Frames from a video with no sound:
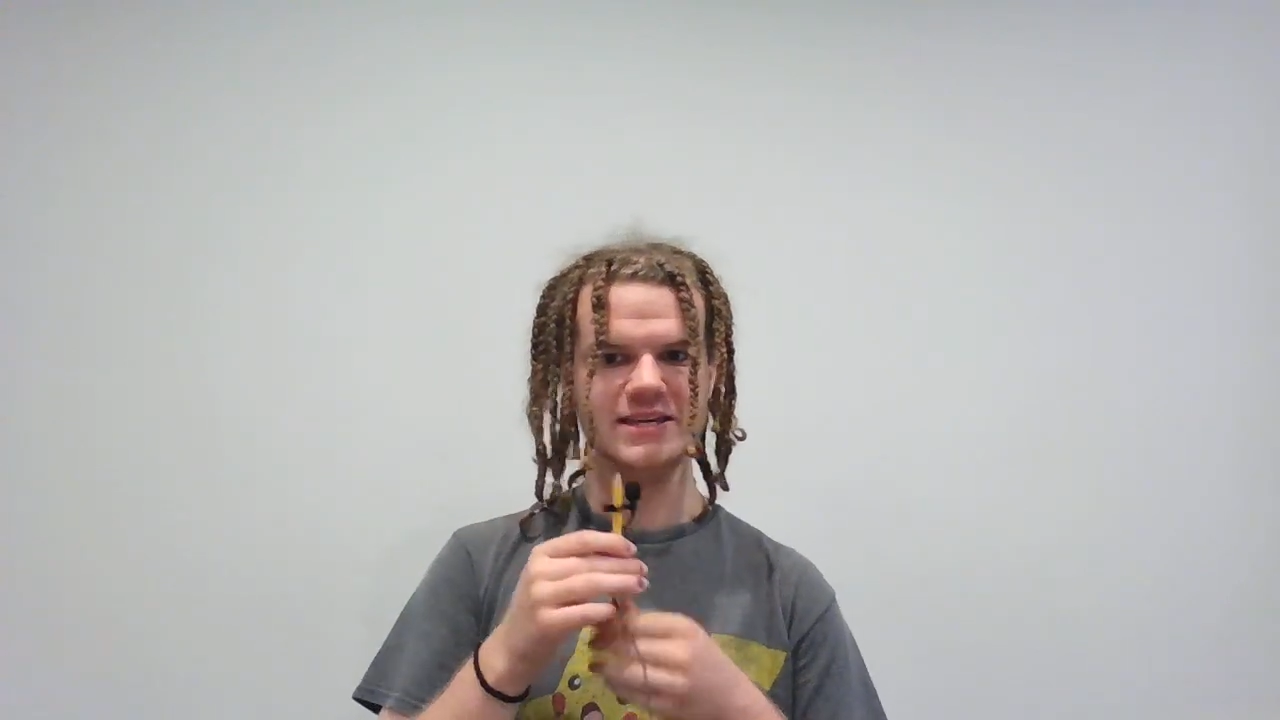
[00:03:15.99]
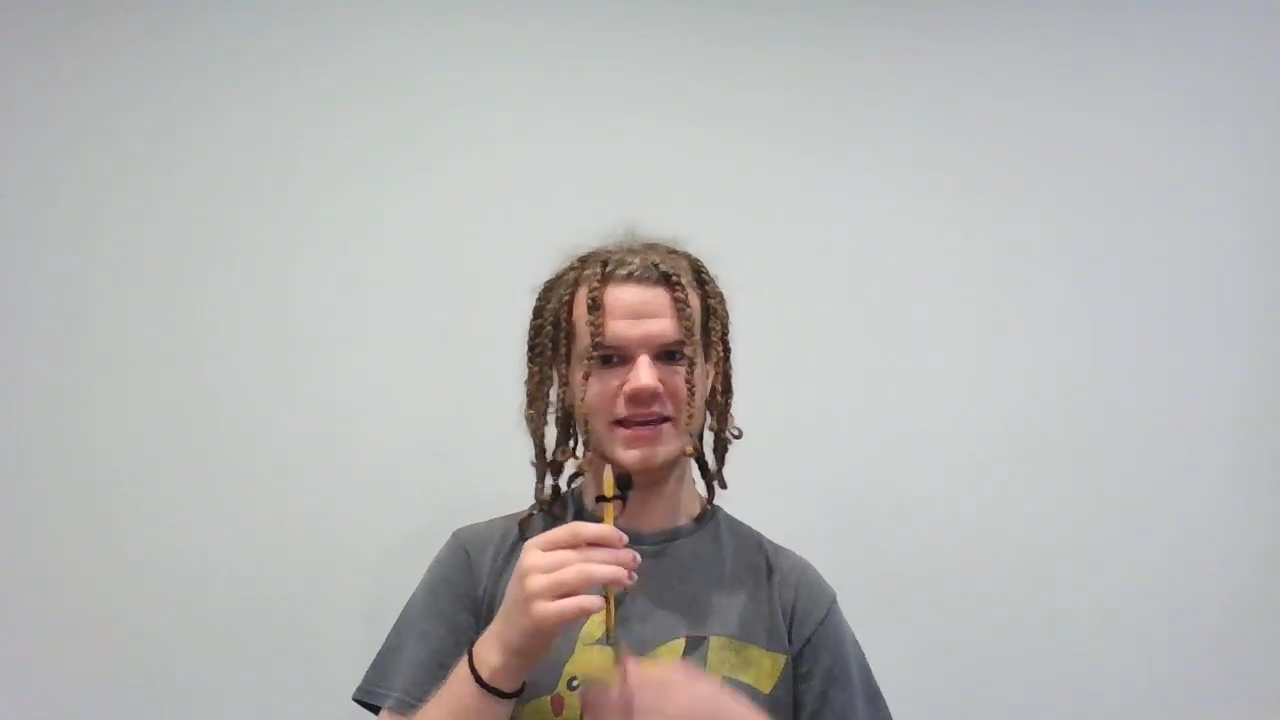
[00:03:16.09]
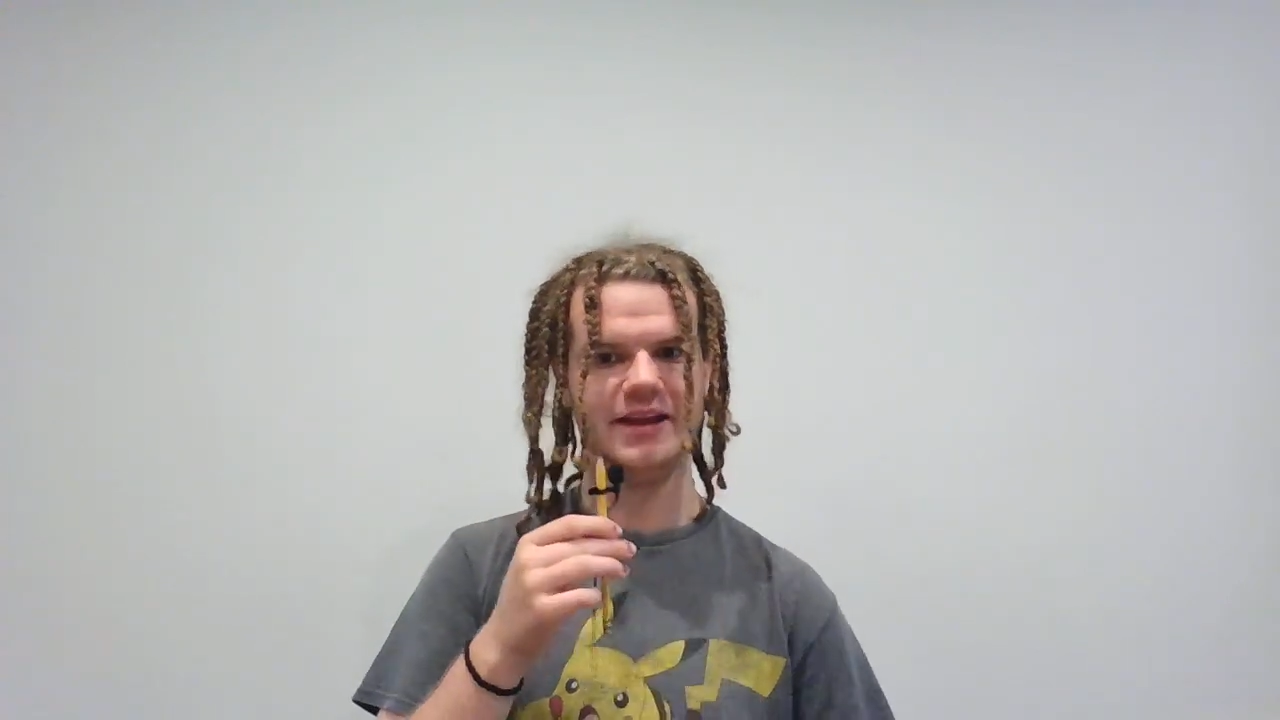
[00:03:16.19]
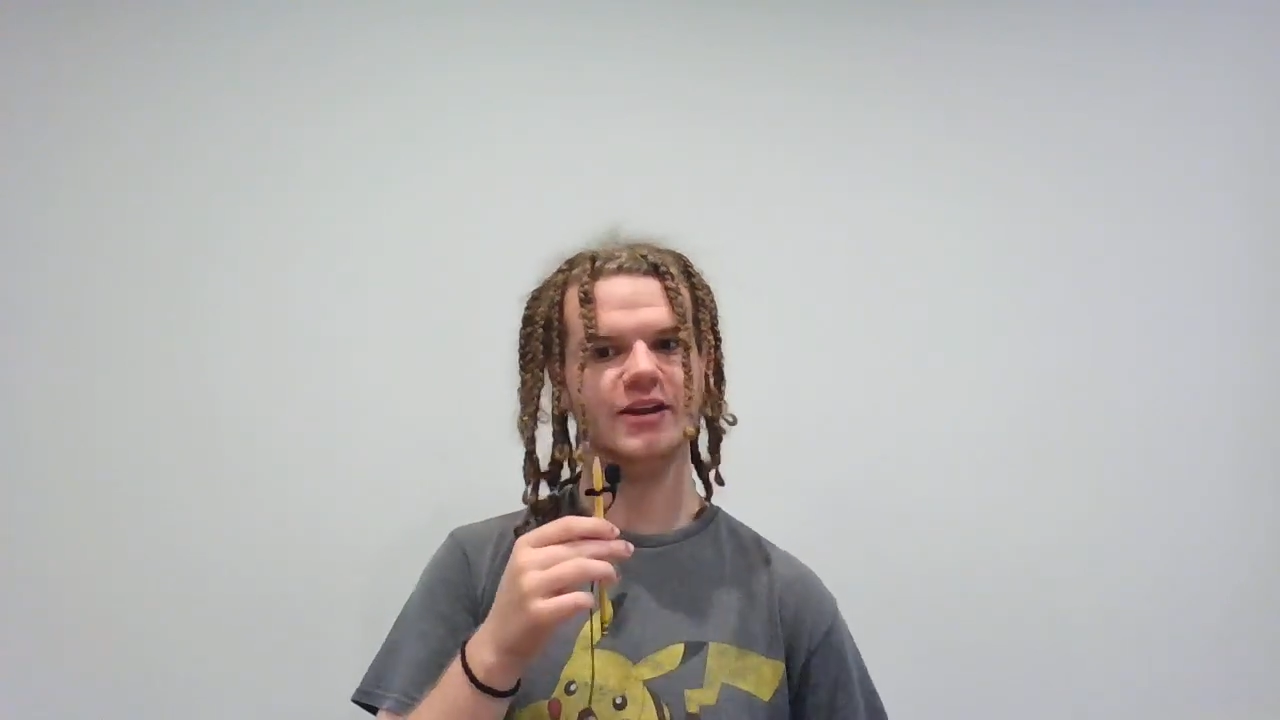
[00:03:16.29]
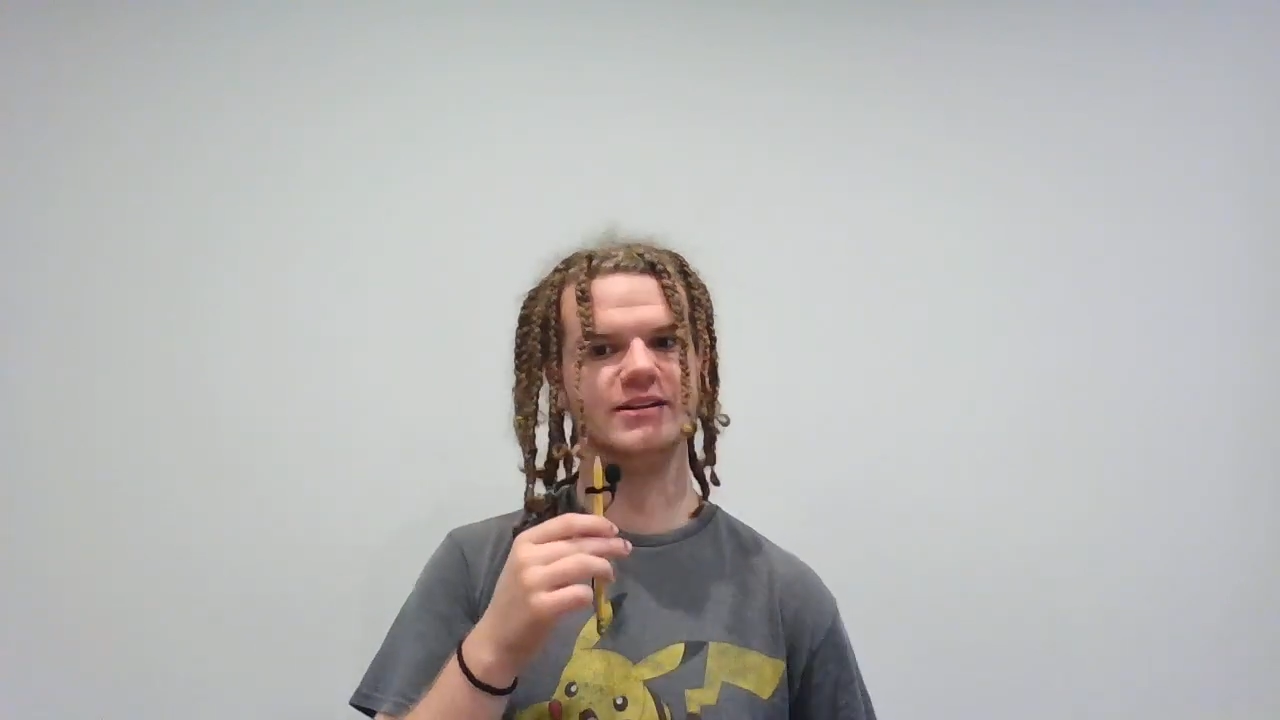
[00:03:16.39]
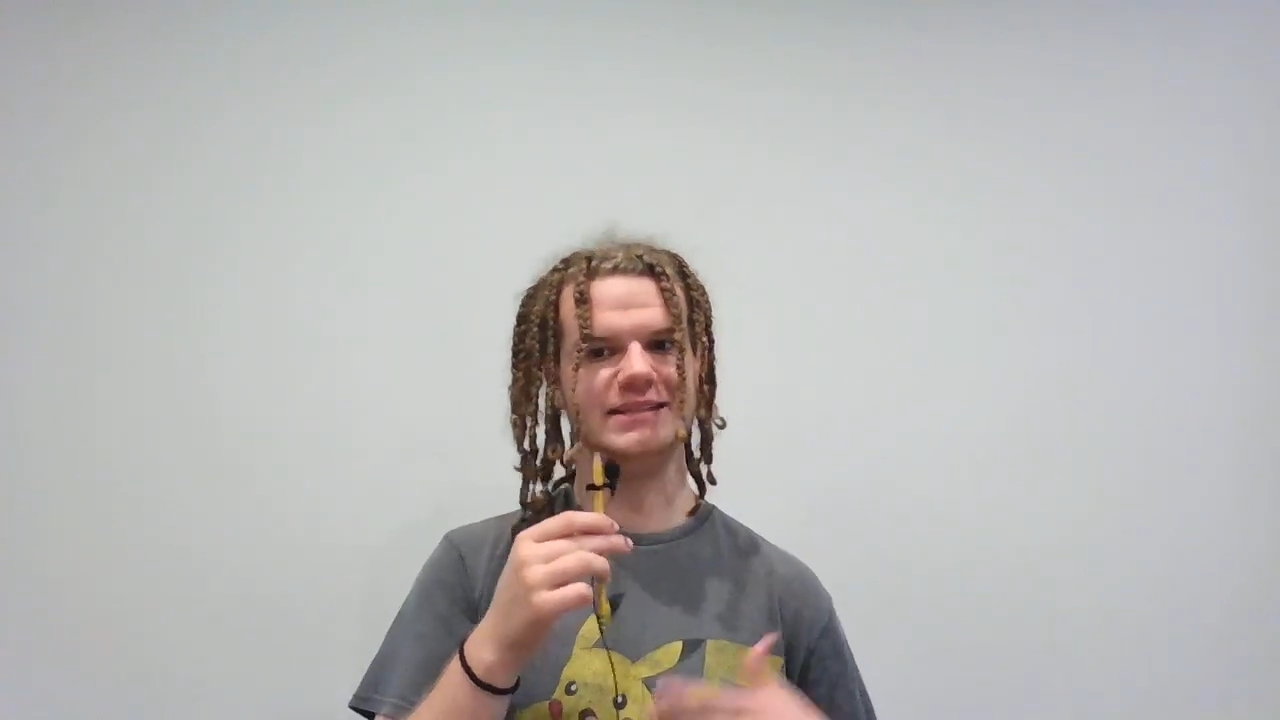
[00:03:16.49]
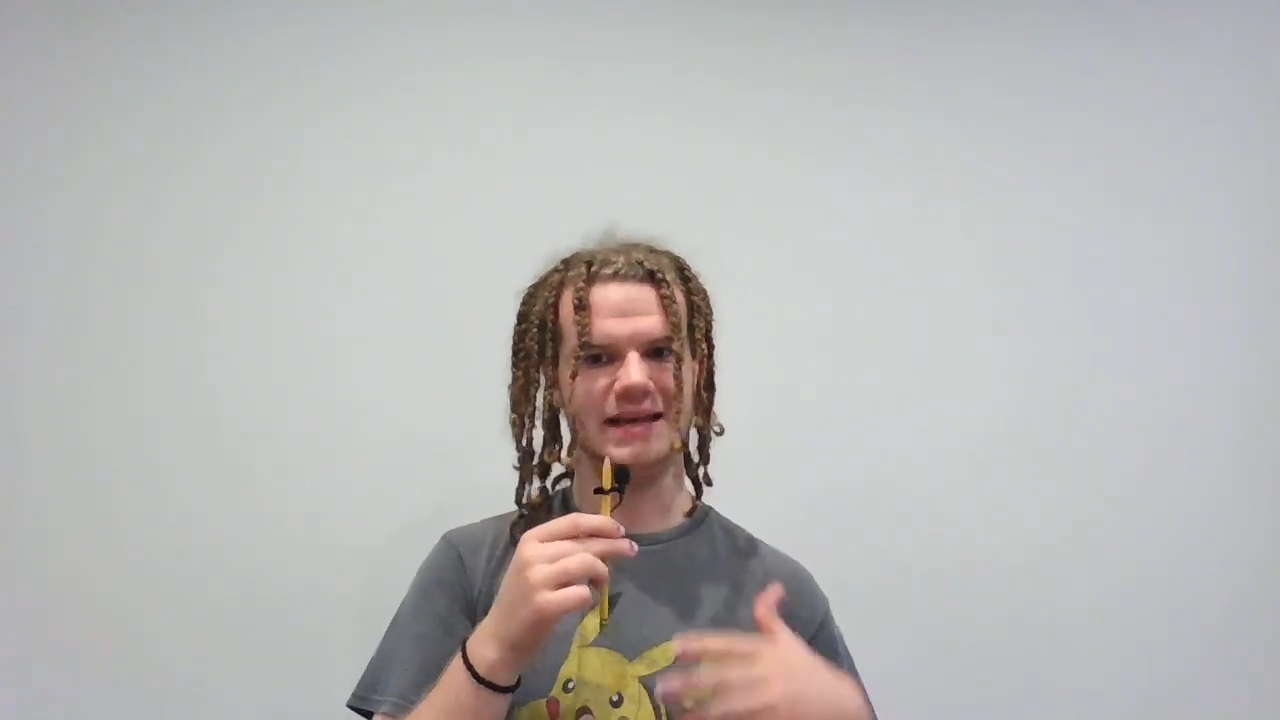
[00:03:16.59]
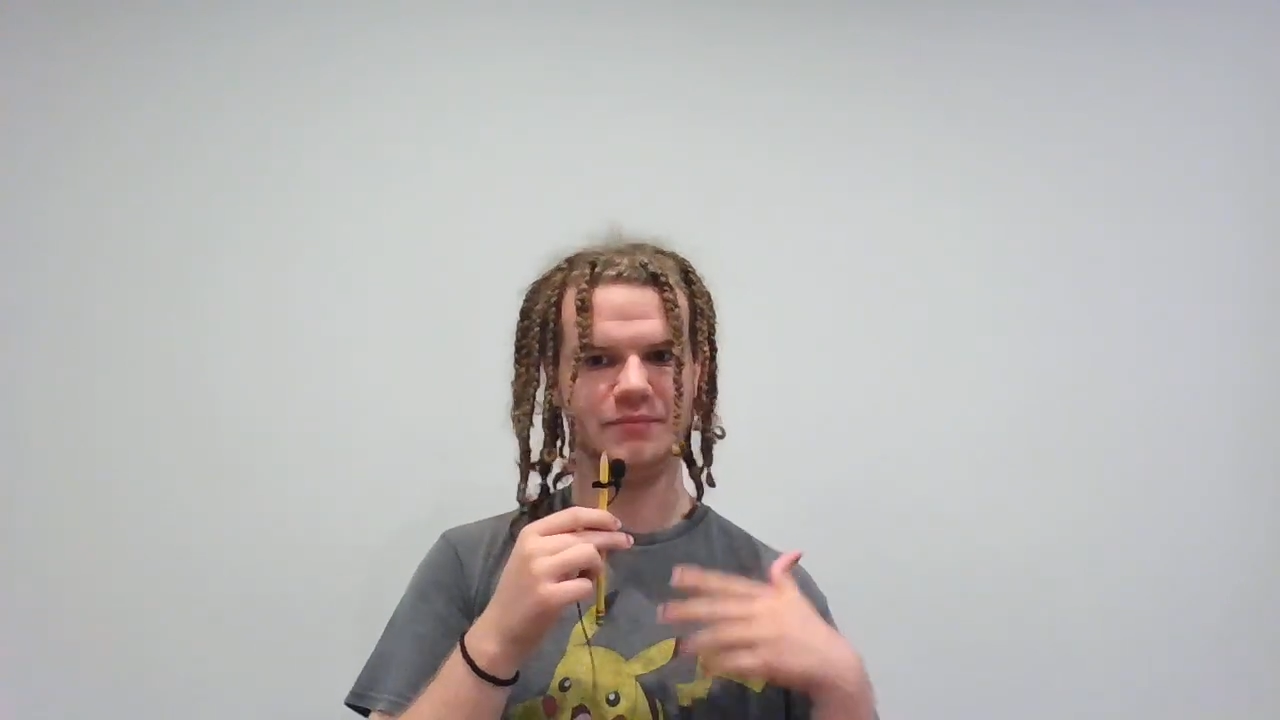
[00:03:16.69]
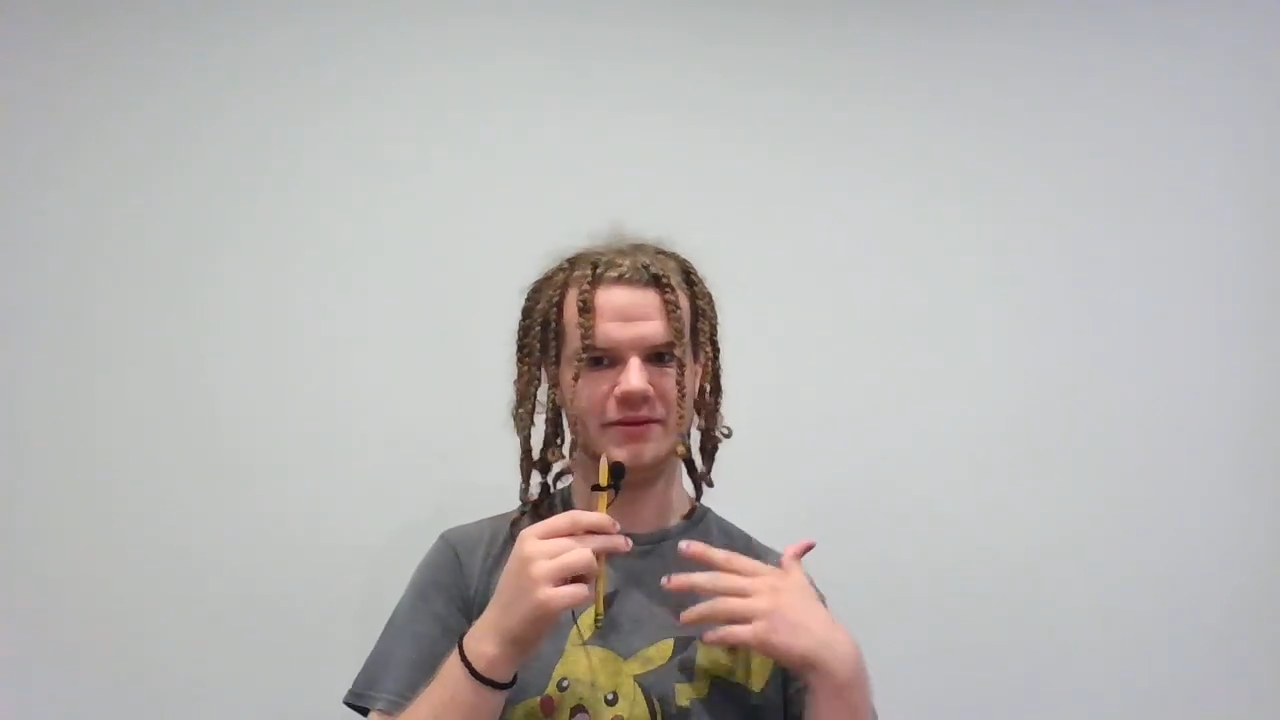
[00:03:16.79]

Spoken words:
years that